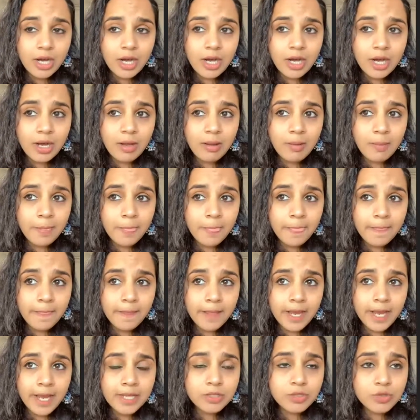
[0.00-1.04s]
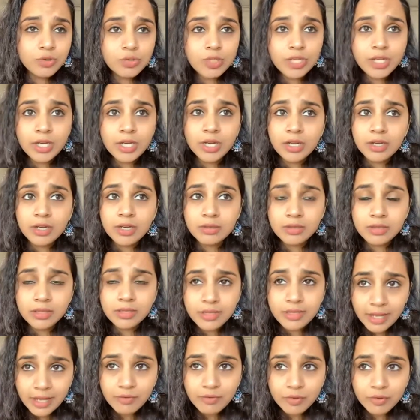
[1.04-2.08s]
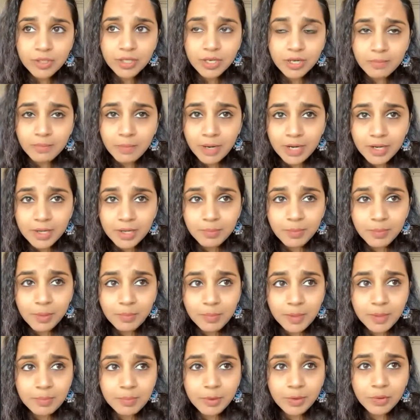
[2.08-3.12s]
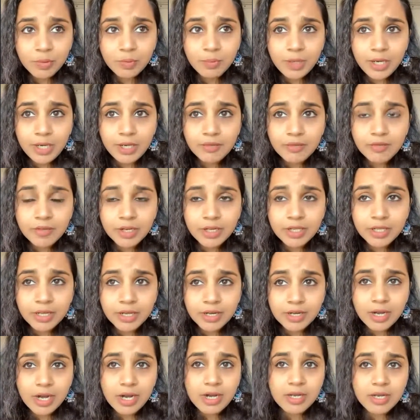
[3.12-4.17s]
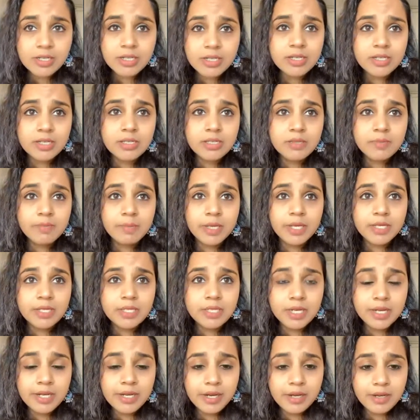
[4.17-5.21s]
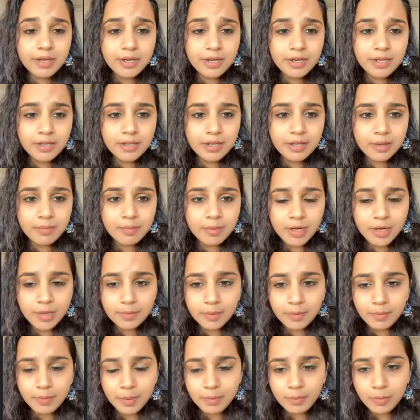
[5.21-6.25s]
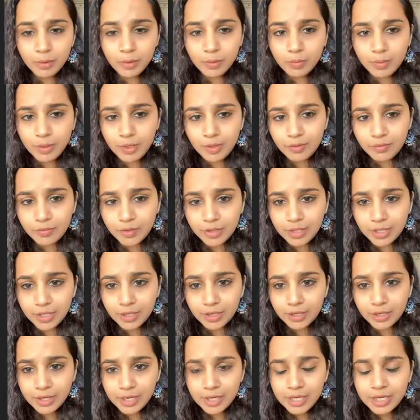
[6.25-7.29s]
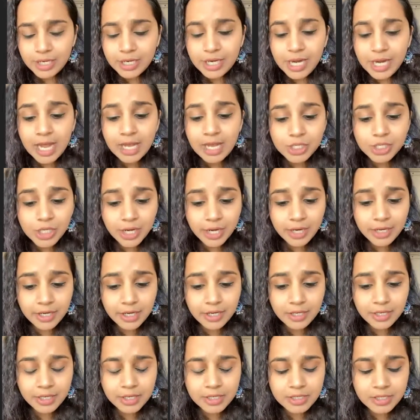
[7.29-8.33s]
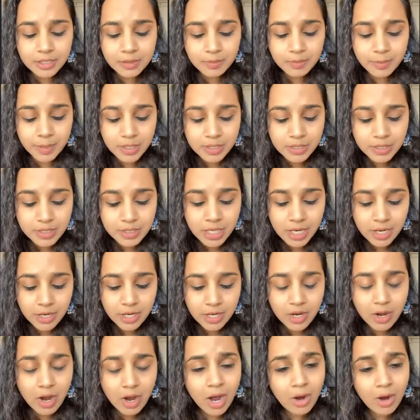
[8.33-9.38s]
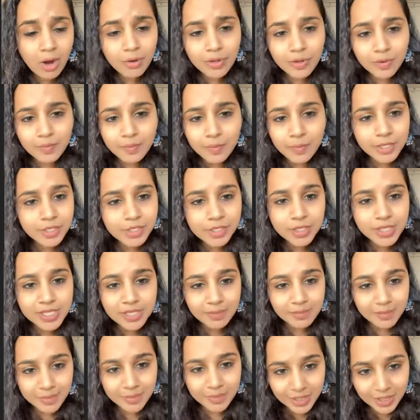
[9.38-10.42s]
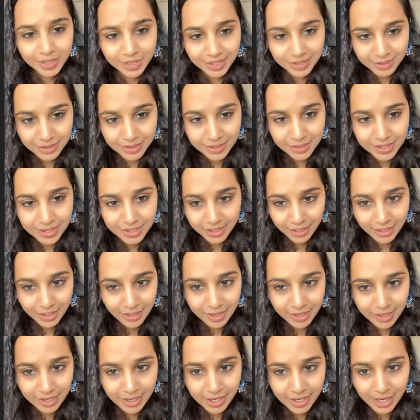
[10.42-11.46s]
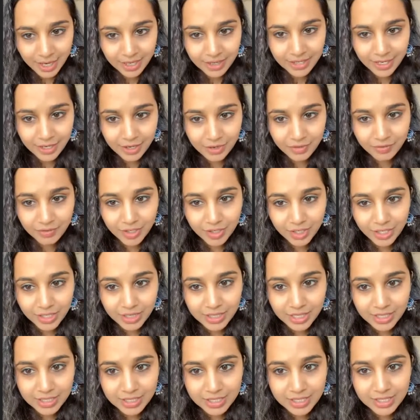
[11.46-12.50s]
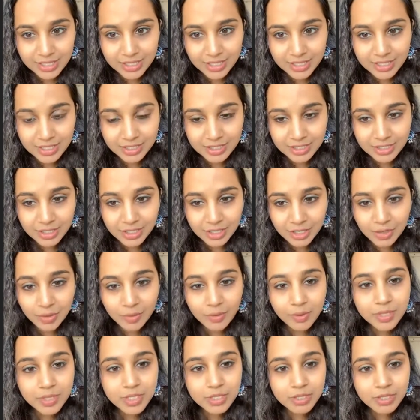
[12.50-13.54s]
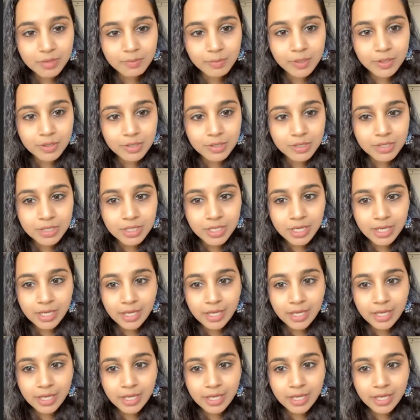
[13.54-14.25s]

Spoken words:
And so therefore there are multiple people who believe that their caste is the biggest identity. There are multiple people who believe that their national identity surpasses. Now, how do you measure something like this, right? At the end of the day, that's a tricky question, because